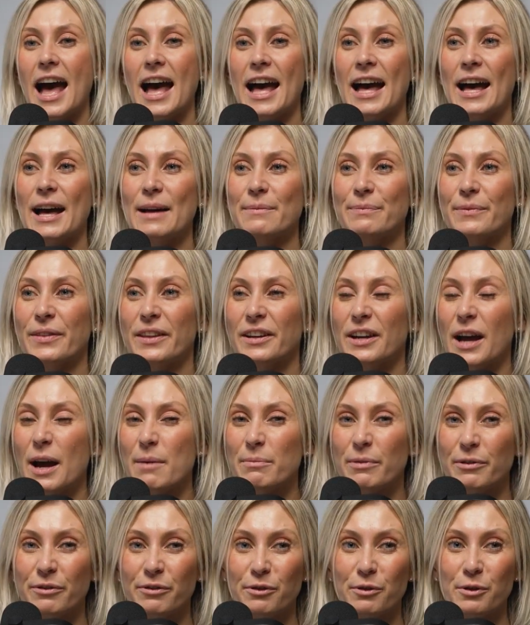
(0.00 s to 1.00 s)
The
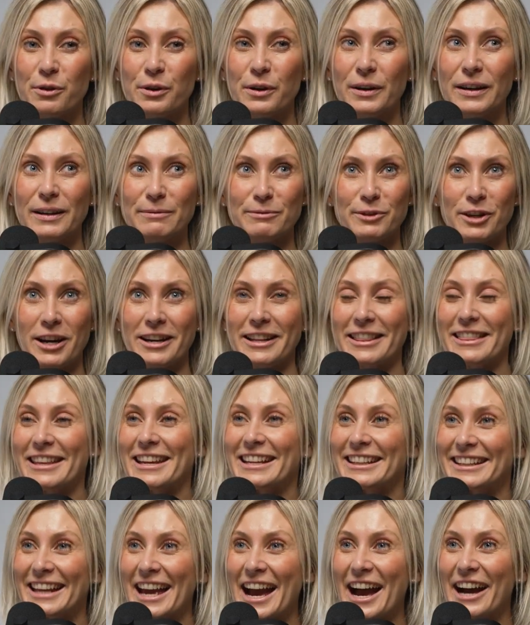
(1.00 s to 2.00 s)
night before, I'm trying to
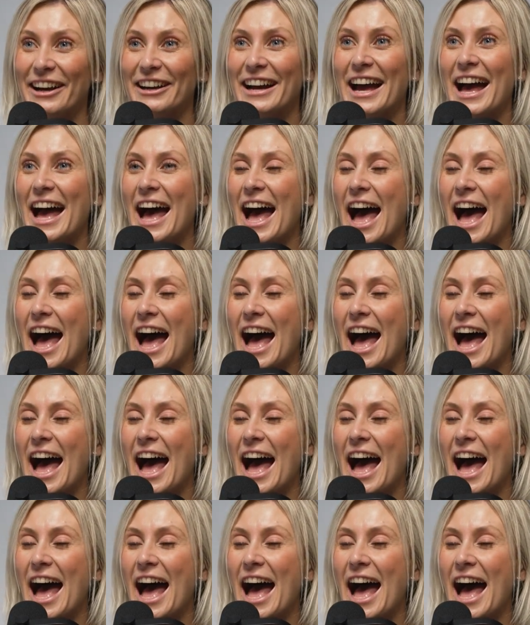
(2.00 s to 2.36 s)
think now,